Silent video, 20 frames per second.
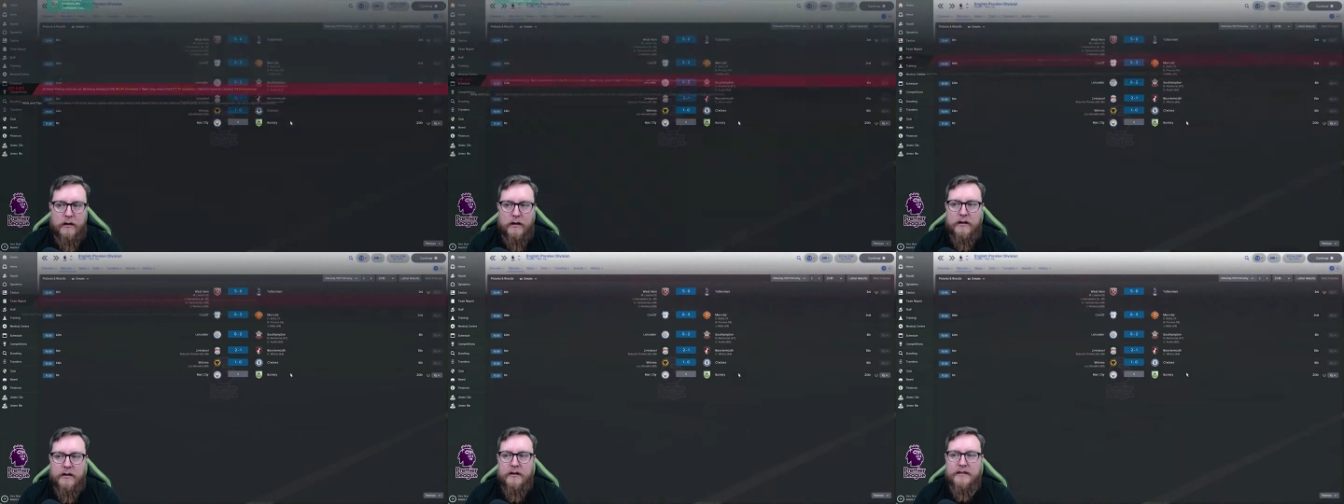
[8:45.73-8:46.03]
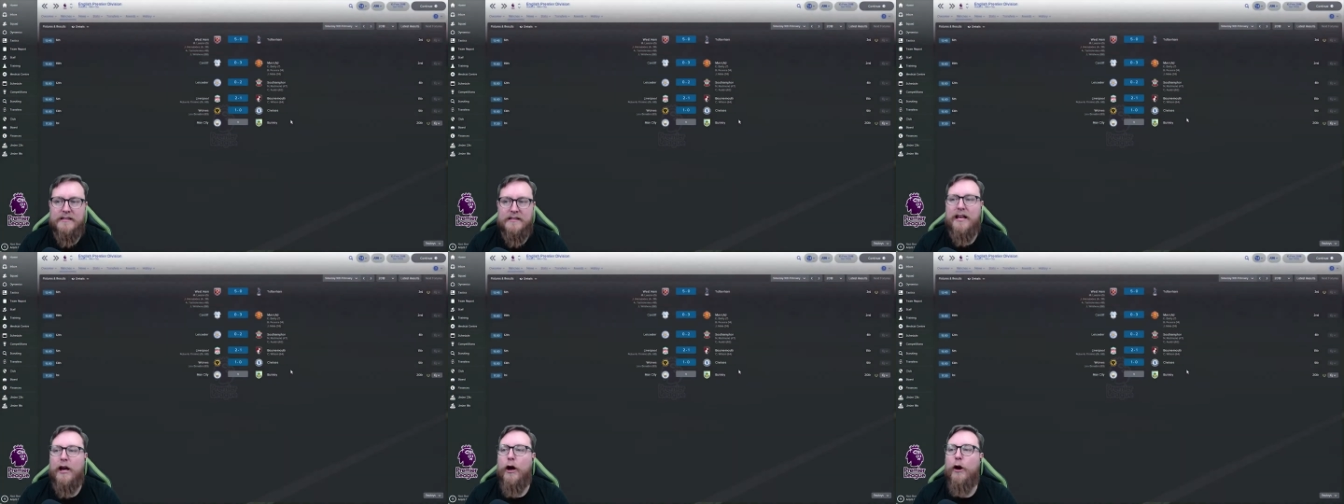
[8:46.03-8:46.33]

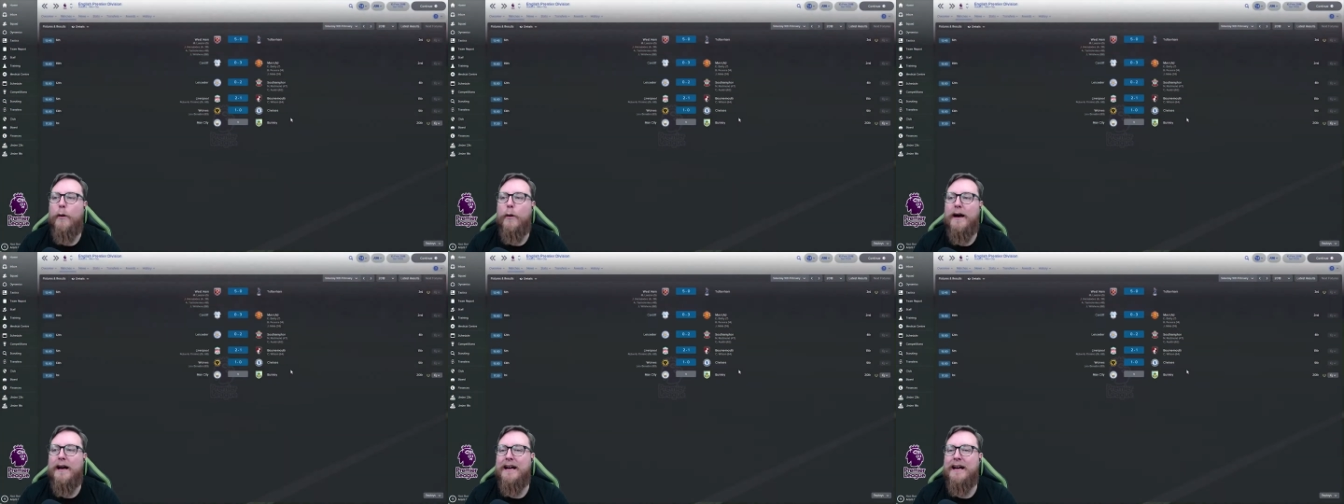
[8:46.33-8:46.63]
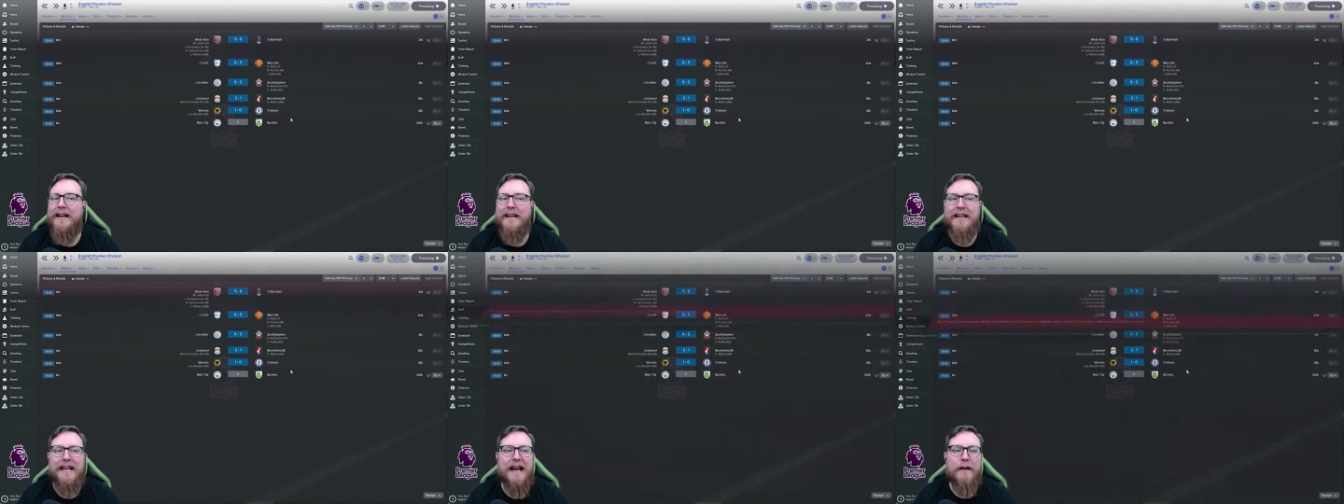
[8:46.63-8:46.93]
So,
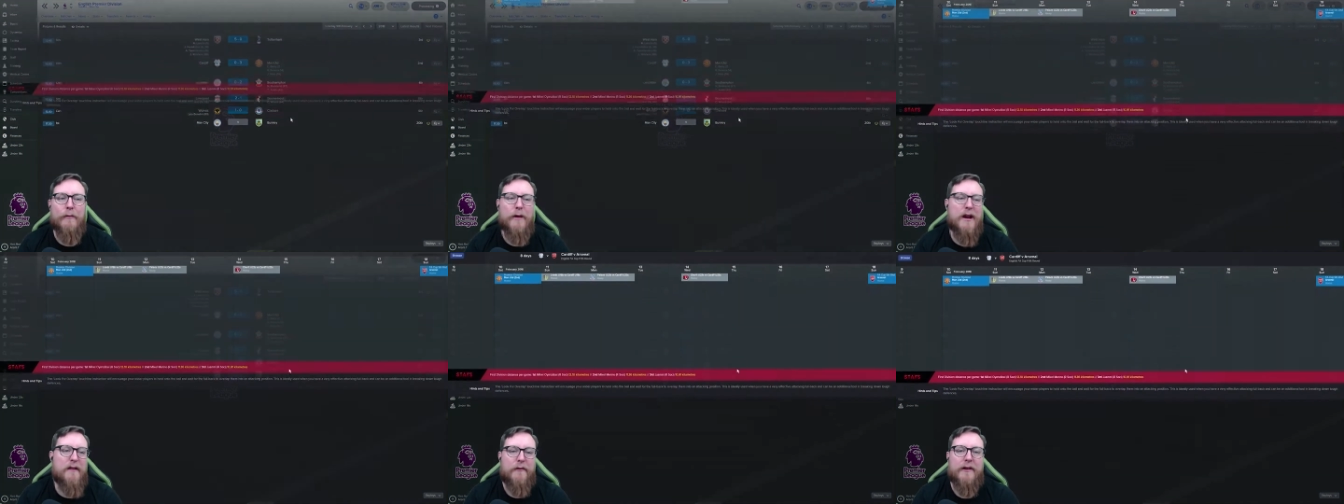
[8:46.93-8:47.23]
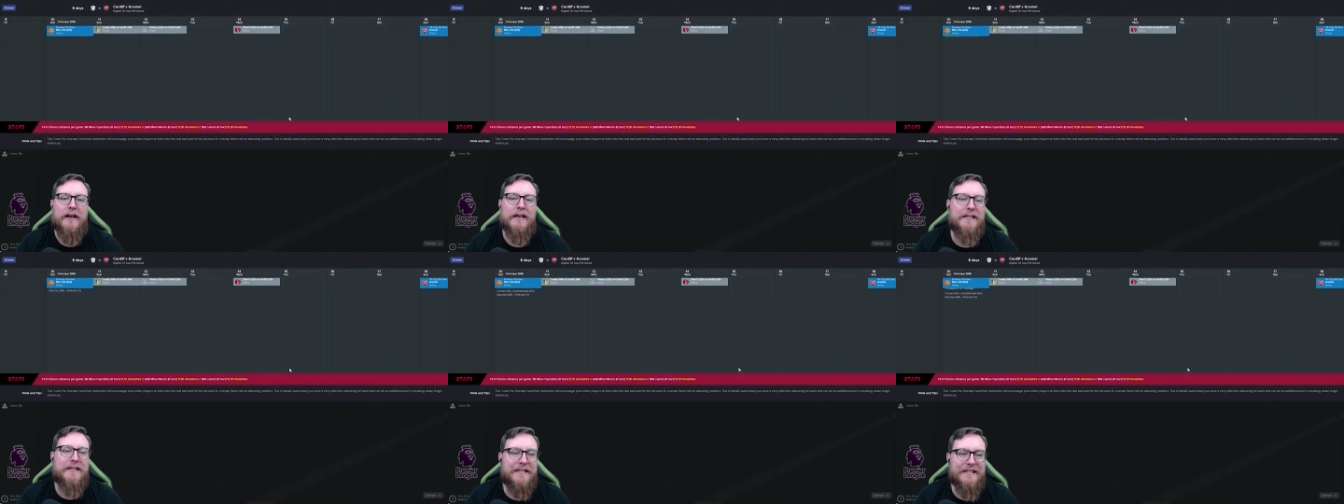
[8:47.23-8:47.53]
yeah, whatever it
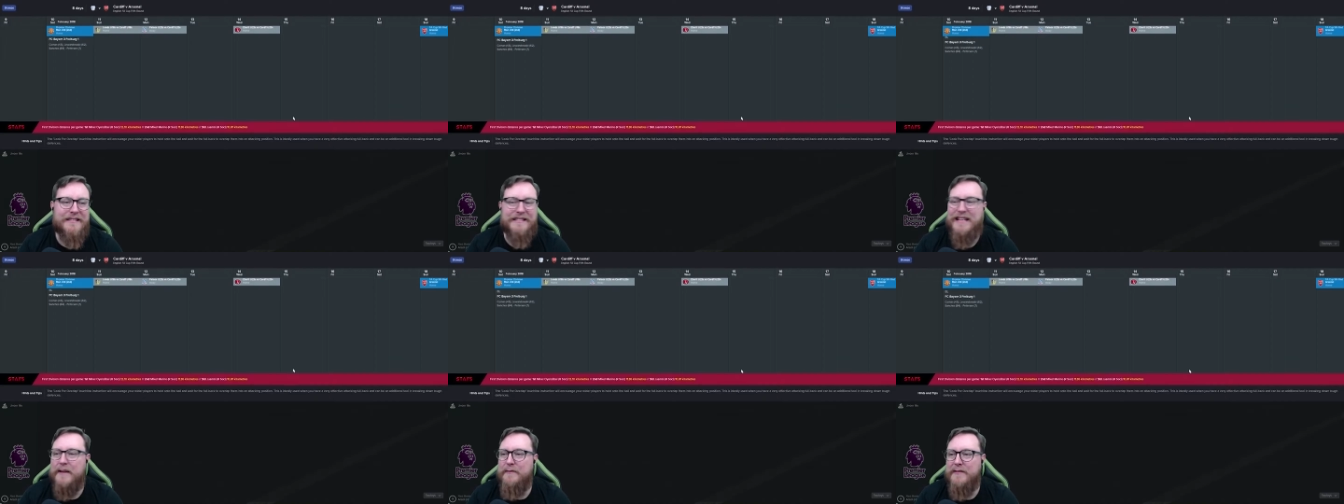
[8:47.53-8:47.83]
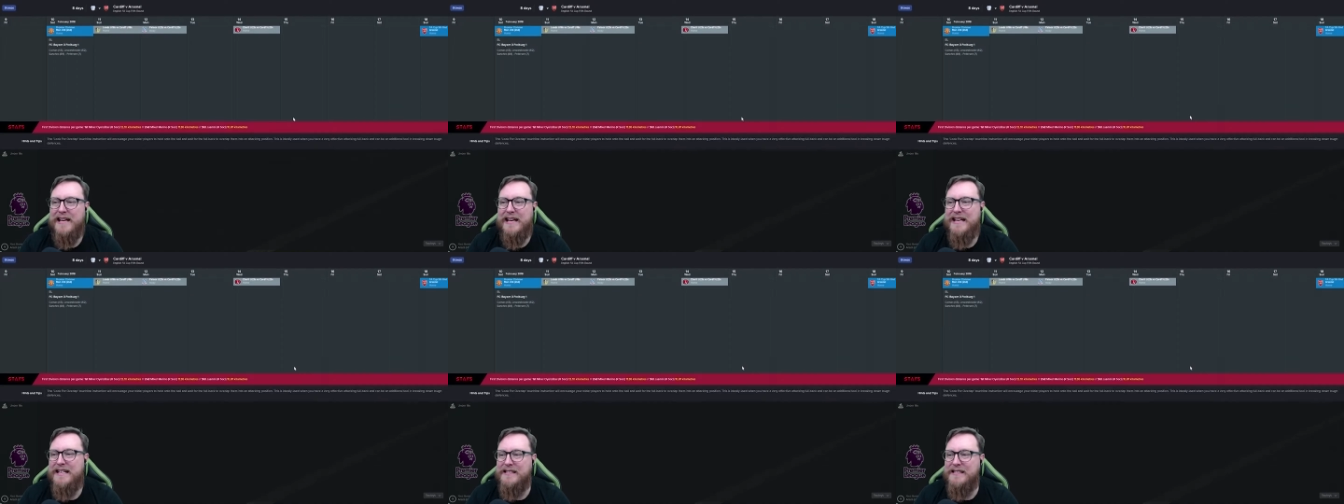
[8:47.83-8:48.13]
is. 7
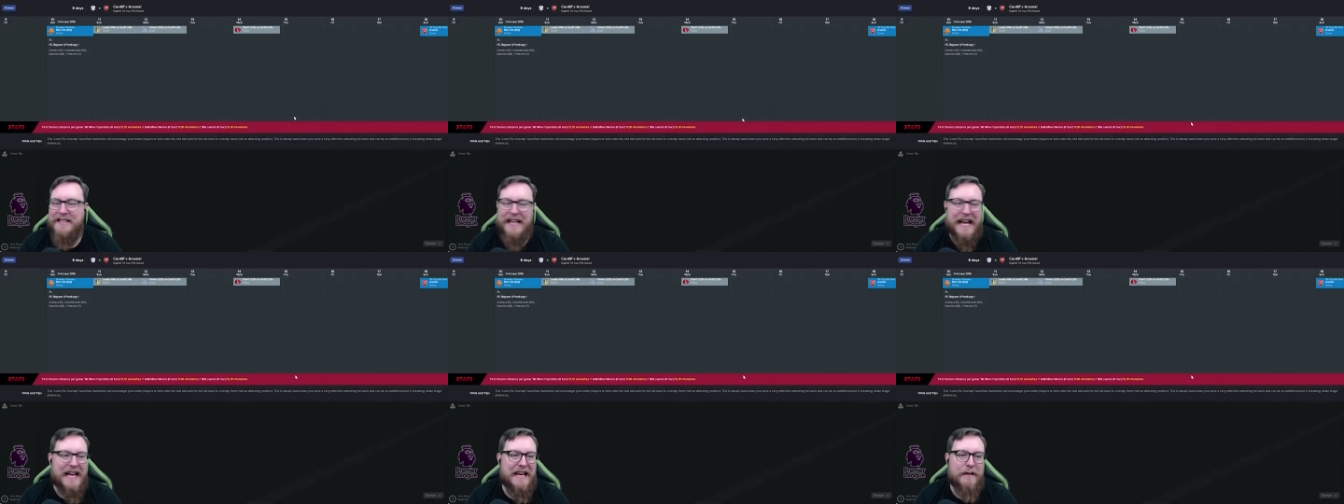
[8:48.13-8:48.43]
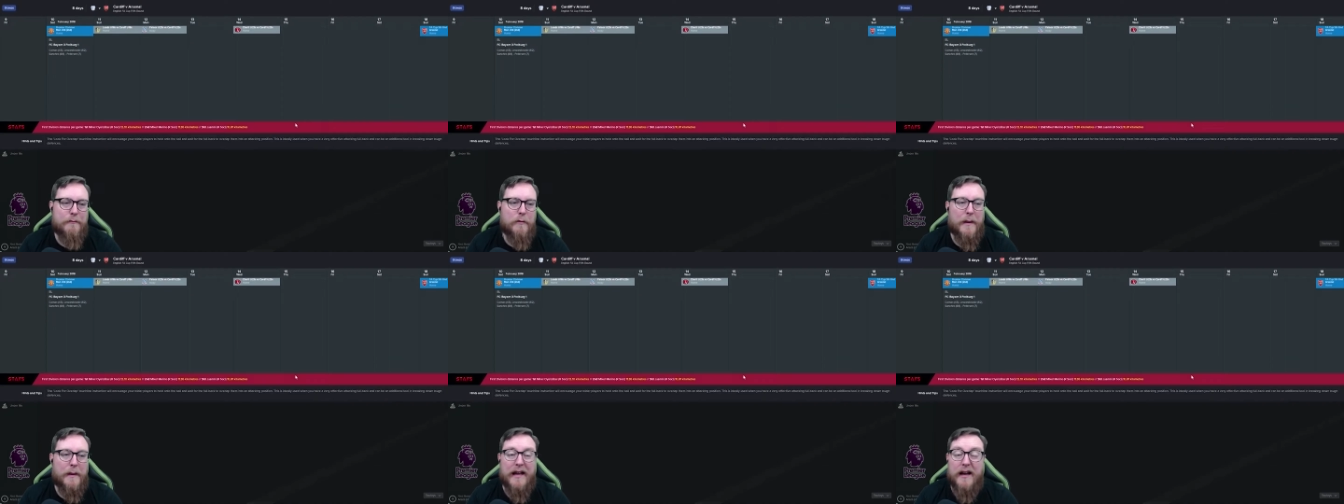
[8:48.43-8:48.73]
days, and then
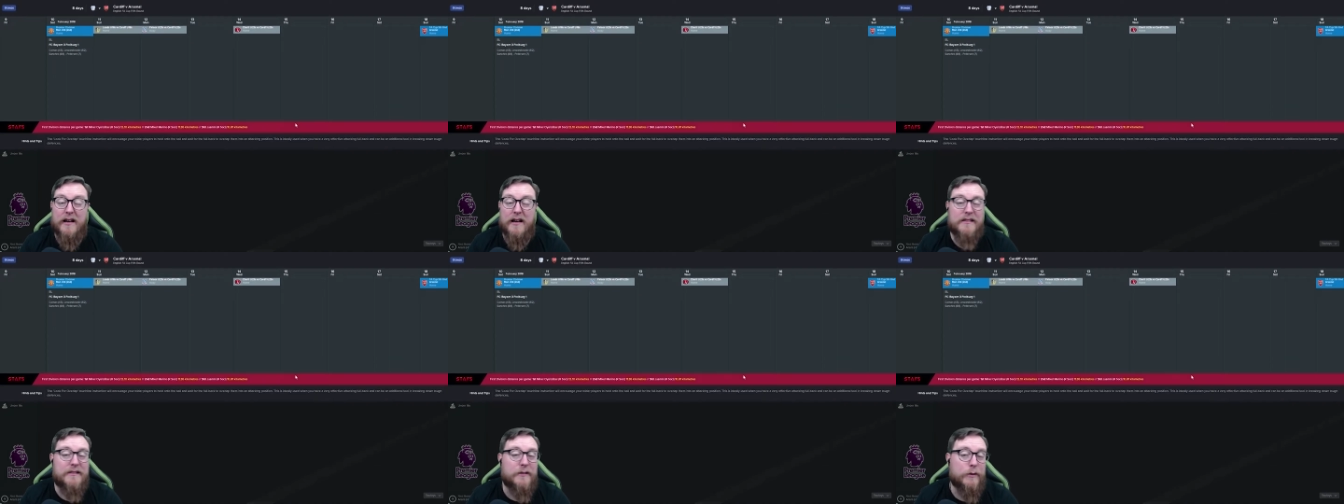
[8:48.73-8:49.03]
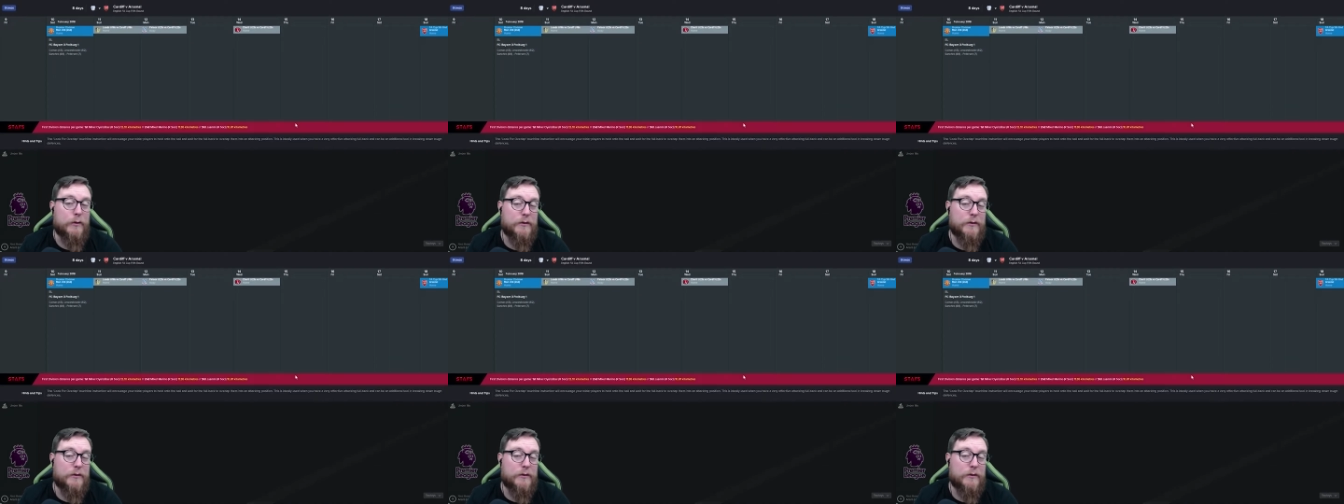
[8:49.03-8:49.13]
we'll play Arsenal.